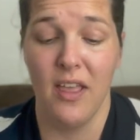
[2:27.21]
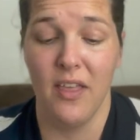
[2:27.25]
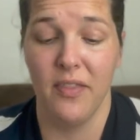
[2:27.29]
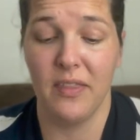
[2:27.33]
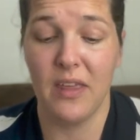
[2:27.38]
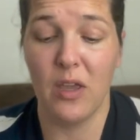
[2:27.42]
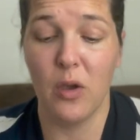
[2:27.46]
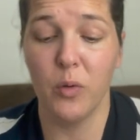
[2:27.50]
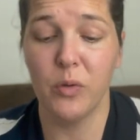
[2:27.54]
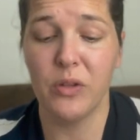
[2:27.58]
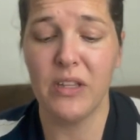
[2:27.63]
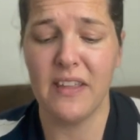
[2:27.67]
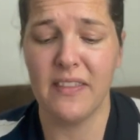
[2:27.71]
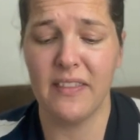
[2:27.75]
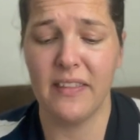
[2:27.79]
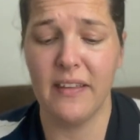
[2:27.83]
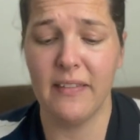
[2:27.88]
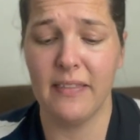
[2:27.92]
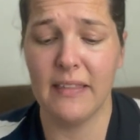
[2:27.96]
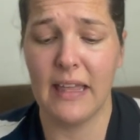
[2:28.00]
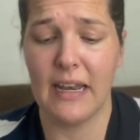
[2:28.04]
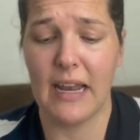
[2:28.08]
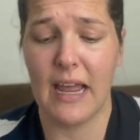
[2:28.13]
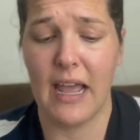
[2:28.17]
The only
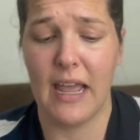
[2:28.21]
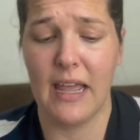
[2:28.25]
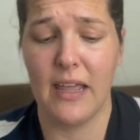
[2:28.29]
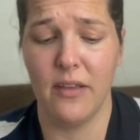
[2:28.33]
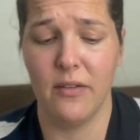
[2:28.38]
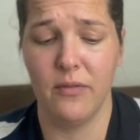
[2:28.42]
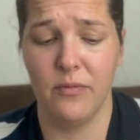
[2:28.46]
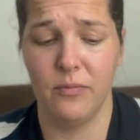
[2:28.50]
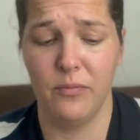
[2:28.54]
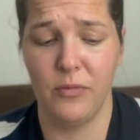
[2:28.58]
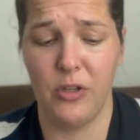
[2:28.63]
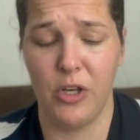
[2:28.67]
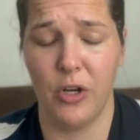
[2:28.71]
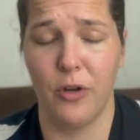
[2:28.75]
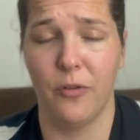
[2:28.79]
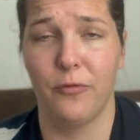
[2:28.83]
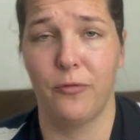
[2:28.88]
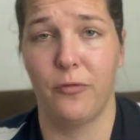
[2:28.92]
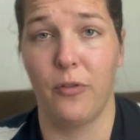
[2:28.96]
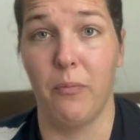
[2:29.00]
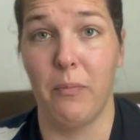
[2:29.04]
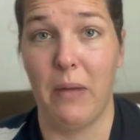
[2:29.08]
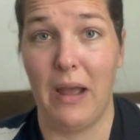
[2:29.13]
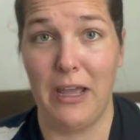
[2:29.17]
thing that I, you know,
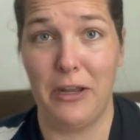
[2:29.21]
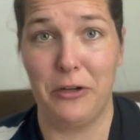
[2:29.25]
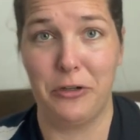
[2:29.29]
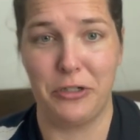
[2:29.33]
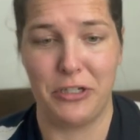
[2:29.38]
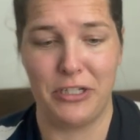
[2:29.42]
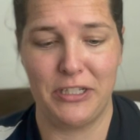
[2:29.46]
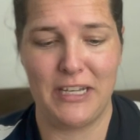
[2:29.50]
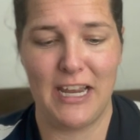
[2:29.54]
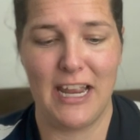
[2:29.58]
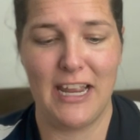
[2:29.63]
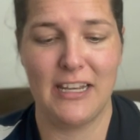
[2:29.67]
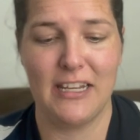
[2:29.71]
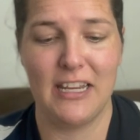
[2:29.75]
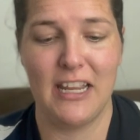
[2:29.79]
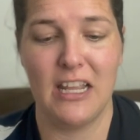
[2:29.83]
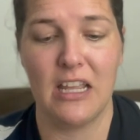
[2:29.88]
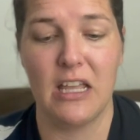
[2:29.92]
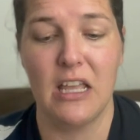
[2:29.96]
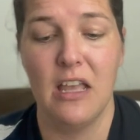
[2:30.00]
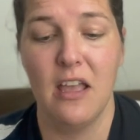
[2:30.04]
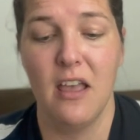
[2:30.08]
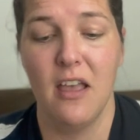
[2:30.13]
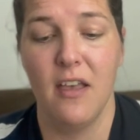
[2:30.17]
from my
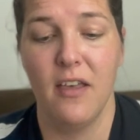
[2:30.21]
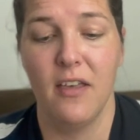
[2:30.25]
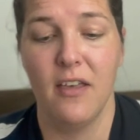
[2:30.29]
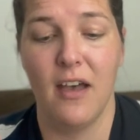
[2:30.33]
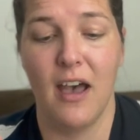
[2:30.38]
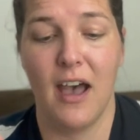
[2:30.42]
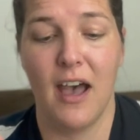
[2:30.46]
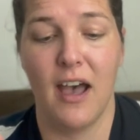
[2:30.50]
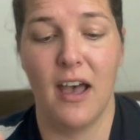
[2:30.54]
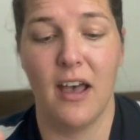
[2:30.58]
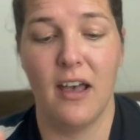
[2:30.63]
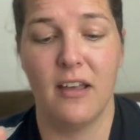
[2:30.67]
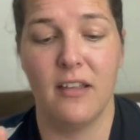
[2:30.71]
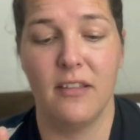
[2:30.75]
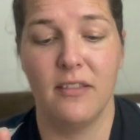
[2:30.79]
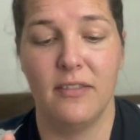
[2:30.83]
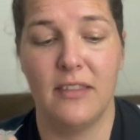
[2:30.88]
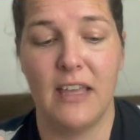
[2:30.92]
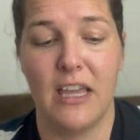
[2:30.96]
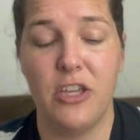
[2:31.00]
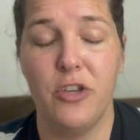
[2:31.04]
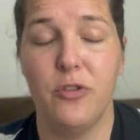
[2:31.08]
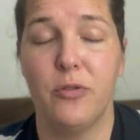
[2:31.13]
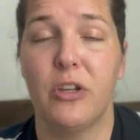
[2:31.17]
understanding, uh,
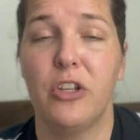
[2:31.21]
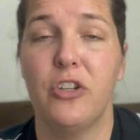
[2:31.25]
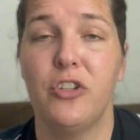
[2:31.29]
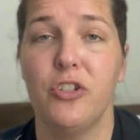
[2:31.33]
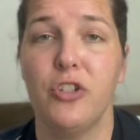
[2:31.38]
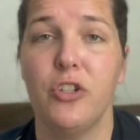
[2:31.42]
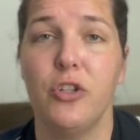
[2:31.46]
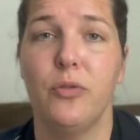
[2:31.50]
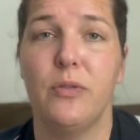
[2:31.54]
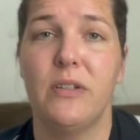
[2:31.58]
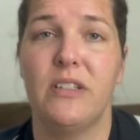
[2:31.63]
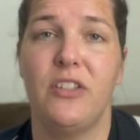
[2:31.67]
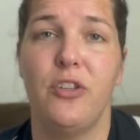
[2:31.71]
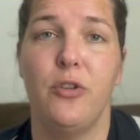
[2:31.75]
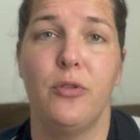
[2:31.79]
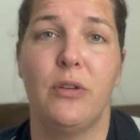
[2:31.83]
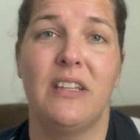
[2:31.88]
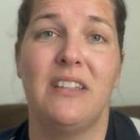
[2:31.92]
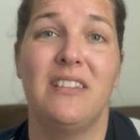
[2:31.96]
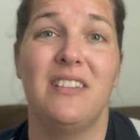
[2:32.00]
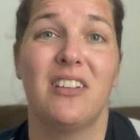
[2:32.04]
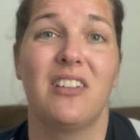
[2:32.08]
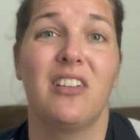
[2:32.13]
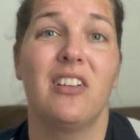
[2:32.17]
that you can do is you
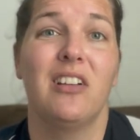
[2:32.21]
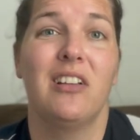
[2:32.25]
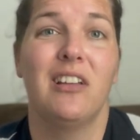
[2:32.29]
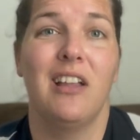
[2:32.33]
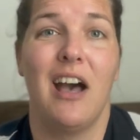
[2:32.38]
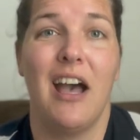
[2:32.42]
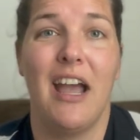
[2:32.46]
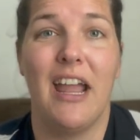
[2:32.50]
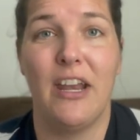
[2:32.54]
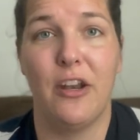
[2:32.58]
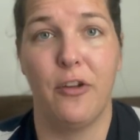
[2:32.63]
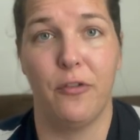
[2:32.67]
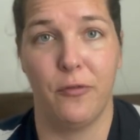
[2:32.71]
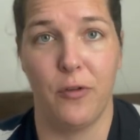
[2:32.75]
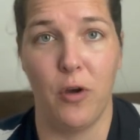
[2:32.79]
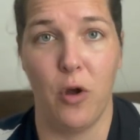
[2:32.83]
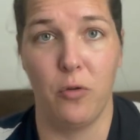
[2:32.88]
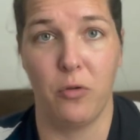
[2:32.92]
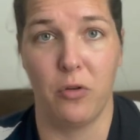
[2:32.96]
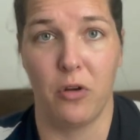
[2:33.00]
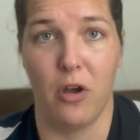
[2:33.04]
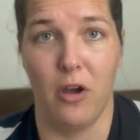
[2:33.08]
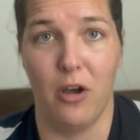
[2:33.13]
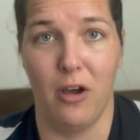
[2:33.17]
can decline a
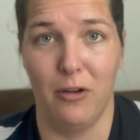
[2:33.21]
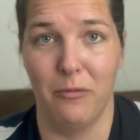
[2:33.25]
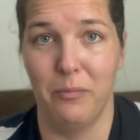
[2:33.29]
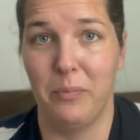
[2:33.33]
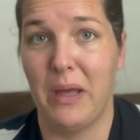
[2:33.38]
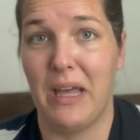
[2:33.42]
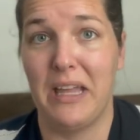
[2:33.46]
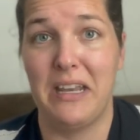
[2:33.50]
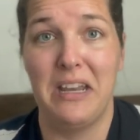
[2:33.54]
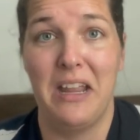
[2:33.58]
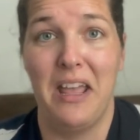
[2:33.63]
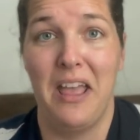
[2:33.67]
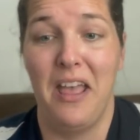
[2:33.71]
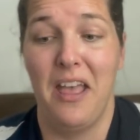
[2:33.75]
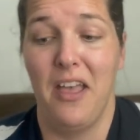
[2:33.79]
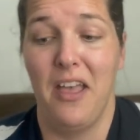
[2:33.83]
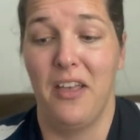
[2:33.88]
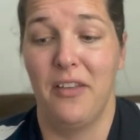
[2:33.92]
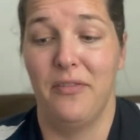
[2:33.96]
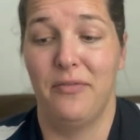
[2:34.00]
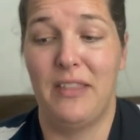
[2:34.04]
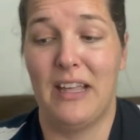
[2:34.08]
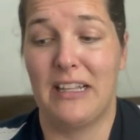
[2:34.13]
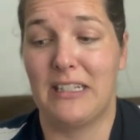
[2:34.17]
phone call, but
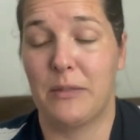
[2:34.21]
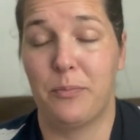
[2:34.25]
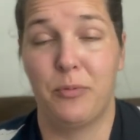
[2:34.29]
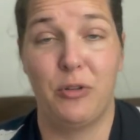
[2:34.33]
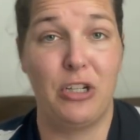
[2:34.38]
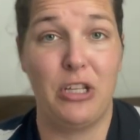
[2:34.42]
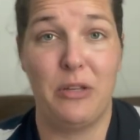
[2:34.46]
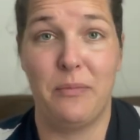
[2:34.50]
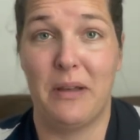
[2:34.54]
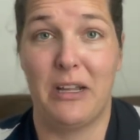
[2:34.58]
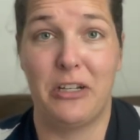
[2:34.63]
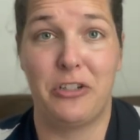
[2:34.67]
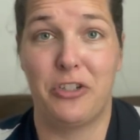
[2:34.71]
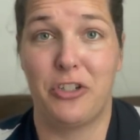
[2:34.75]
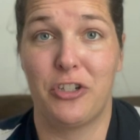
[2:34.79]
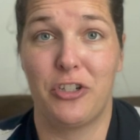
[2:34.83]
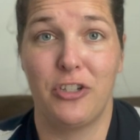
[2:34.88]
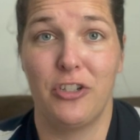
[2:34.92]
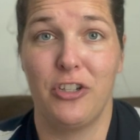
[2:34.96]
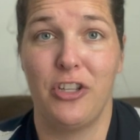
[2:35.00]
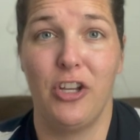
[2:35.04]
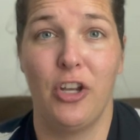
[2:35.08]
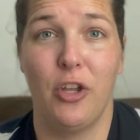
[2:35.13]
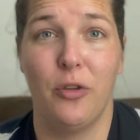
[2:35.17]
that's pretty
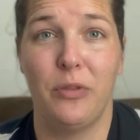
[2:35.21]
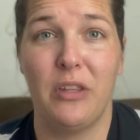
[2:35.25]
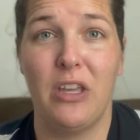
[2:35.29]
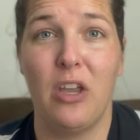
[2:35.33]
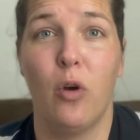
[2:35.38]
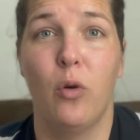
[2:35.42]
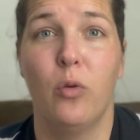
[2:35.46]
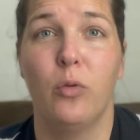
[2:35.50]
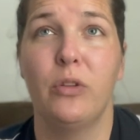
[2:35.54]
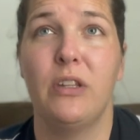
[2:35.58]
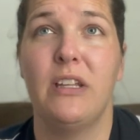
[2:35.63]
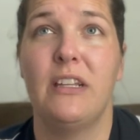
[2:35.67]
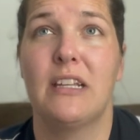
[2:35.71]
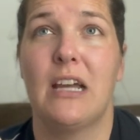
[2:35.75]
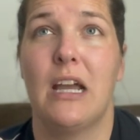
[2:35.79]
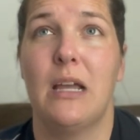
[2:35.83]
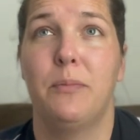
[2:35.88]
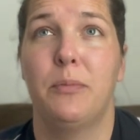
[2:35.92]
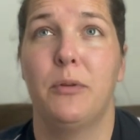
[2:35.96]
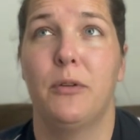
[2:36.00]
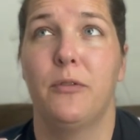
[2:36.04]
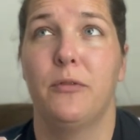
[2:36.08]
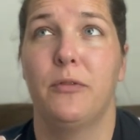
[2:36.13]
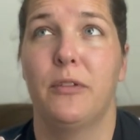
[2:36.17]
much, you know, the only
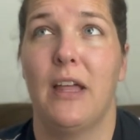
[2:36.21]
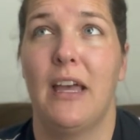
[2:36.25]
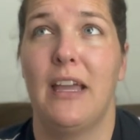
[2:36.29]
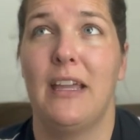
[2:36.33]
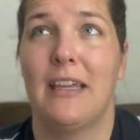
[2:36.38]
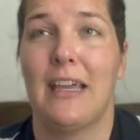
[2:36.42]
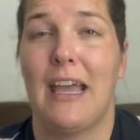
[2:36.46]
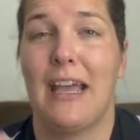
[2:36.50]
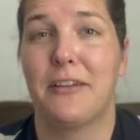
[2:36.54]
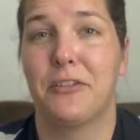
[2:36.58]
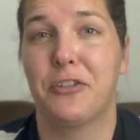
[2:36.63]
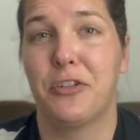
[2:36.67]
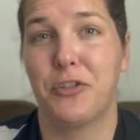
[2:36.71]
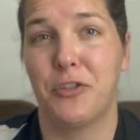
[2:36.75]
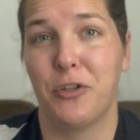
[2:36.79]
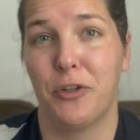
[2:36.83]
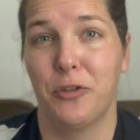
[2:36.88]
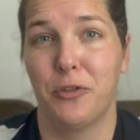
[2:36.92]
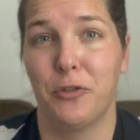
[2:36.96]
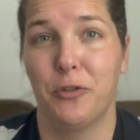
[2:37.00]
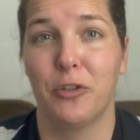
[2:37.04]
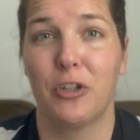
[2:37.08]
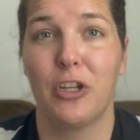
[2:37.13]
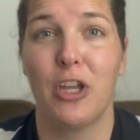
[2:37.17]
type of like
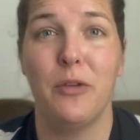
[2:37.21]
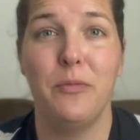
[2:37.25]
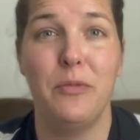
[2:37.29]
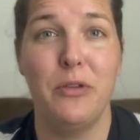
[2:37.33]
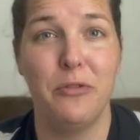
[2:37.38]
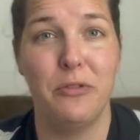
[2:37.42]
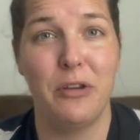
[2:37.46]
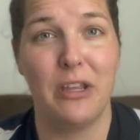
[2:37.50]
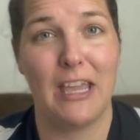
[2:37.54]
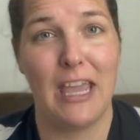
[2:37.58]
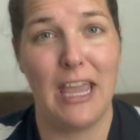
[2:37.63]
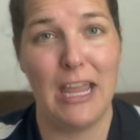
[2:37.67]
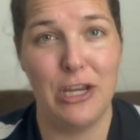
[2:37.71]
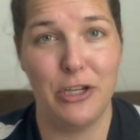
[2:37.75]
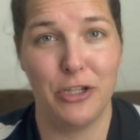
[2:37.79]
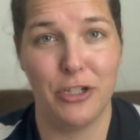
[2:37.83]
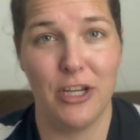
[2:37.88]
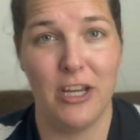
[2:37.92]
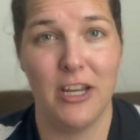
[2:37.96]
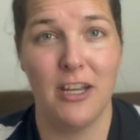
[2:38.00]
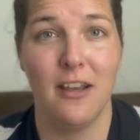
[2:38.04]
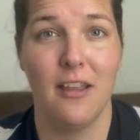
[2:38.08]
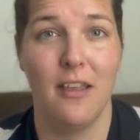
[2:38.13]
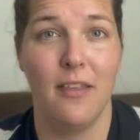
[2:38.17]
external
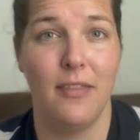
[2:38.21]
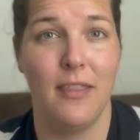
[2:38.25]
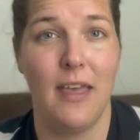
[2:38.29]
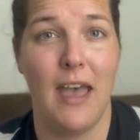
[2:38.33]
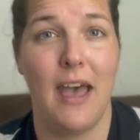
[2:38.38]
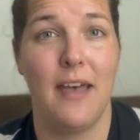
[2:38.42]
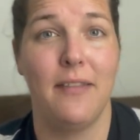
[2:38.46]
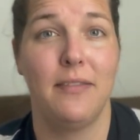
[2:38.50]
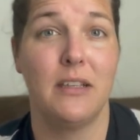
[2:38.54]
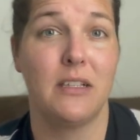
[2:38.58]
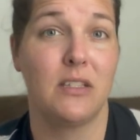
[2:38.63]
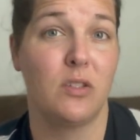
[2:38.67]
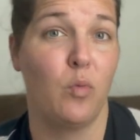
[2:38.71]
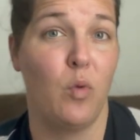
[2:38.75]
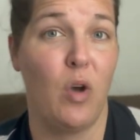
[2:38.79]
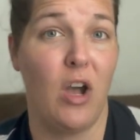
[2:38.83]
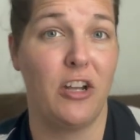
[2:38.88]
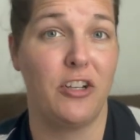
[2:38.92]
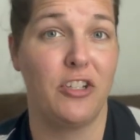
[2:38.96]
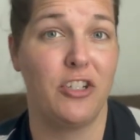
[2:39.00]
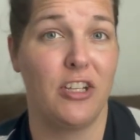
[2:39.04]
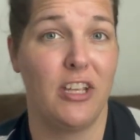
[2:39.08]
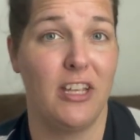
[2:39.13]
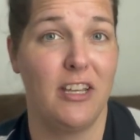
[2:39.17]
communication that this
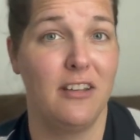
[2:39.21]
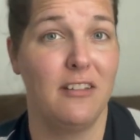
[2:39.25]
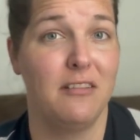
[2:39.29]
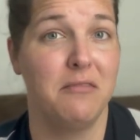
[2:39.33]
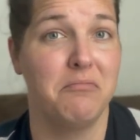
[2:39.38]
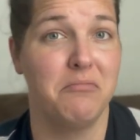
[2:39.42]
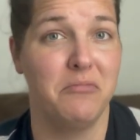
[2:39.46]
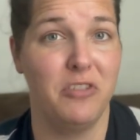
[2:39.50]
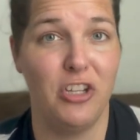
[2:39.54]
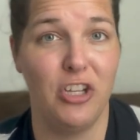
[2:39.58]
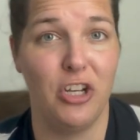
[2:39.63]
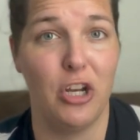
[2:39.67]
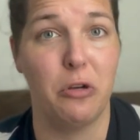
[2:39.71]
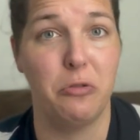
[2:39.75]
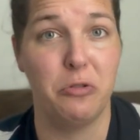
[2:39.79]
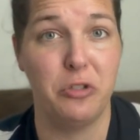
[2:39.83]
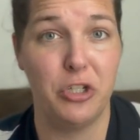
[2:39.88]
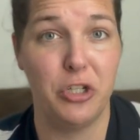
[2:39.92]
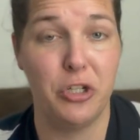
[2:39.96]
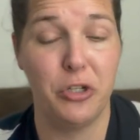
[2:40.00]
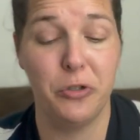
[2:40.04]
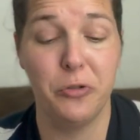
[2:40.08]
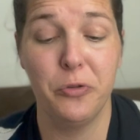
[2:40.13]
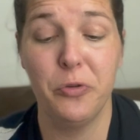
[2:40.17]
watch can, you know,
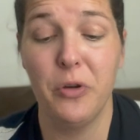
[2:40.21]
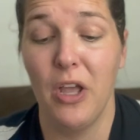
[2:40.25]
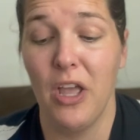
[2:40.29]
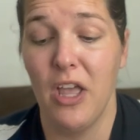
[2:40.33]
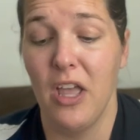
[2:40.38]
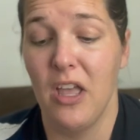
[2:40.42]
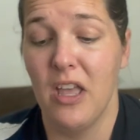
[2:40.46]
do.